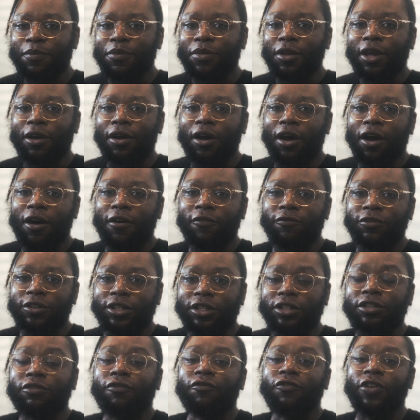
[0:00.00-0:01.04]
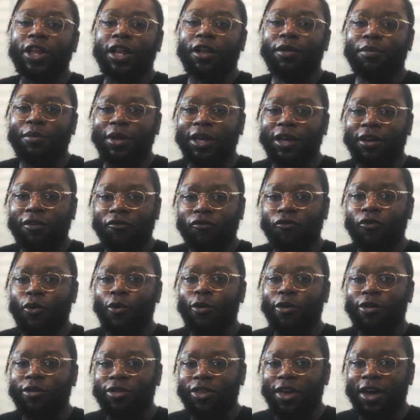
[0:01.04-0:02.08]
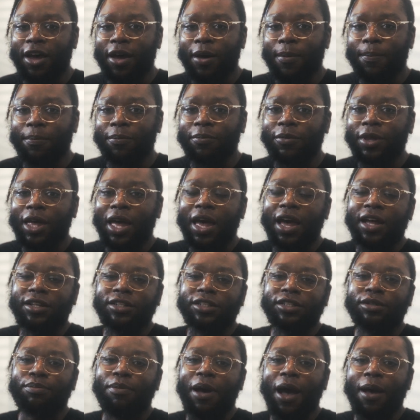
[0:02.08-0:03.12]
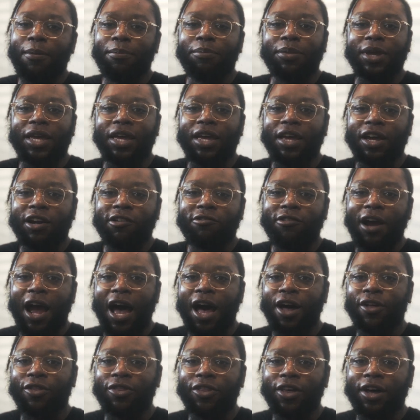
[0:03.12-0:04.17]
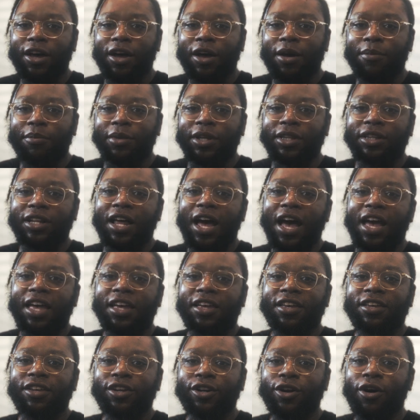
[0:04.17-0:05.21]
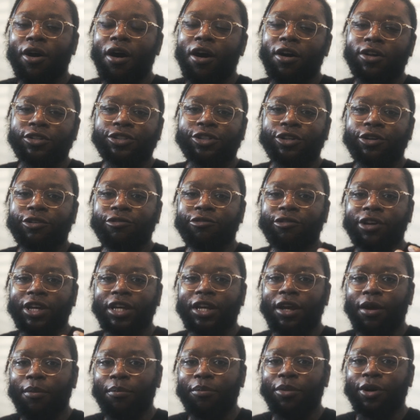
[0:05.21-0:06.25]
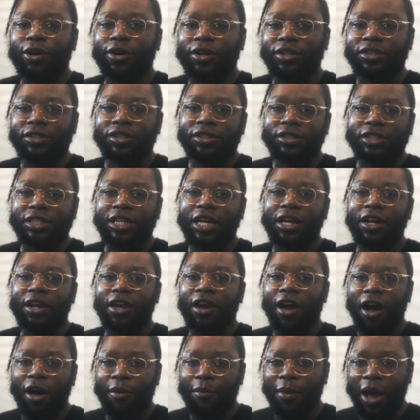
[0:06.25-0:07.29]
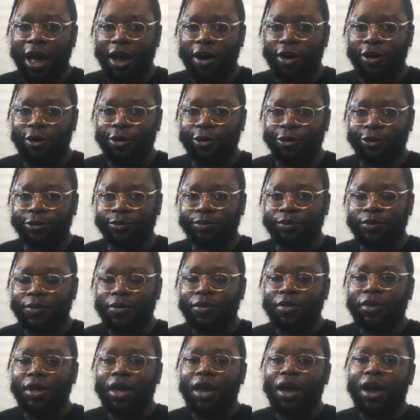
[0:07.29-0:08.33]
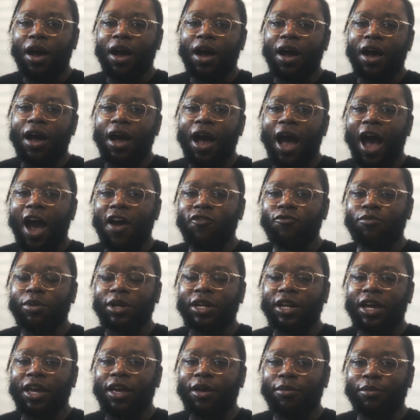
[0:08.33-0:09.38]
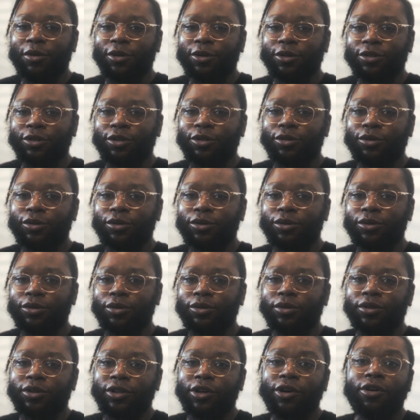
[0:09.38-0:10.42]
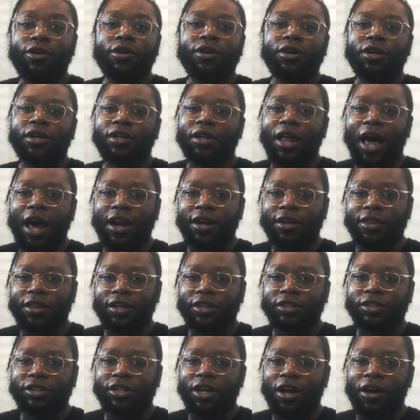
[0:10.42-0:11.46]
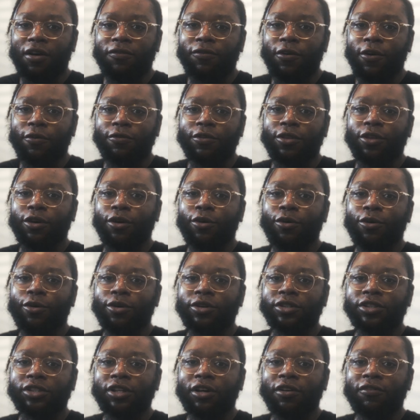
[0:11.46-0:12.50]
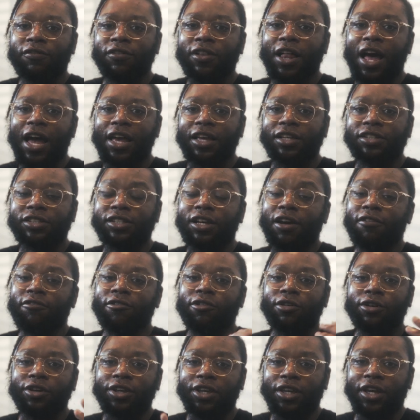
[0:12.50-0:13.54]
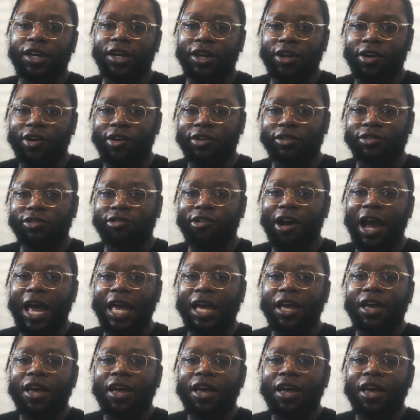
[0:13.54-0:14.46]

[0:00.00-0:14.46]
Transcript: uh, just filming for them and just by being around them and like, you know, also reading books and studying on my own uh, I've been able to learn a lot of this stuff over the course of like several years, right?